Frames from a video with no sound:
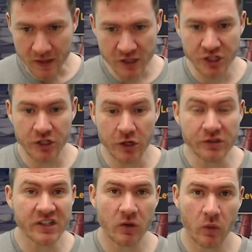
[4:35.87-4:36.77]
She
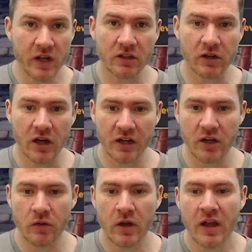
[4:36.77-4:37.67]
uses it well on
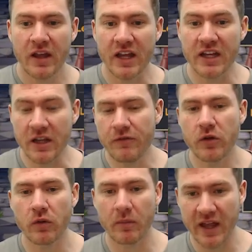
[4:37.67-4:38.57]
auto, and if
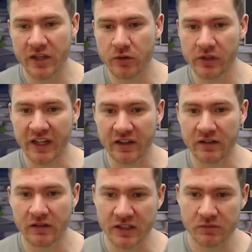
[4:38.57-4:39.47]
you were manualing,
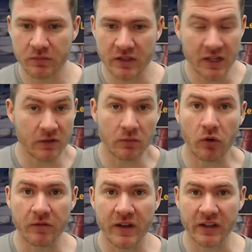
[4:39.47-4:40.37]
it's even
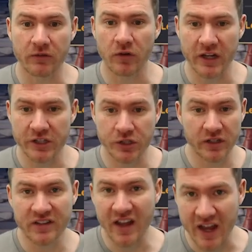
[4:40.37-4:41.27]
more effective, right? Because you
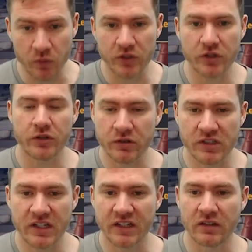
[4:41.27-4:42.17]
can time when you use
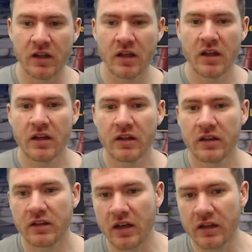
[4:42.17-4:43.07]
it and
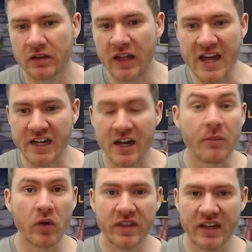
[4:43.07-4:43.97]
line it
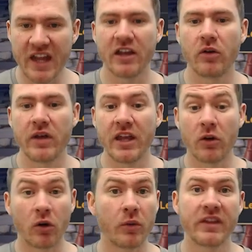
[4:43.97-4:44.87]
up with an
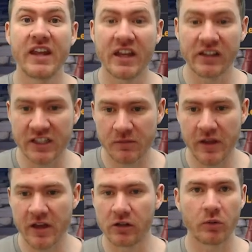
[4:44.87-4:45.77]
AoE or with a healing
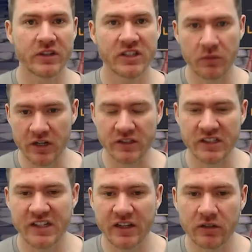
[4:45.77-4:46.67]
spell or with someone
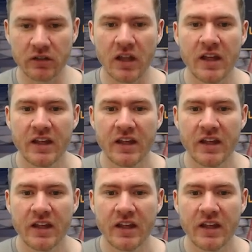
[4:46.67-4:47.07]
else's heal.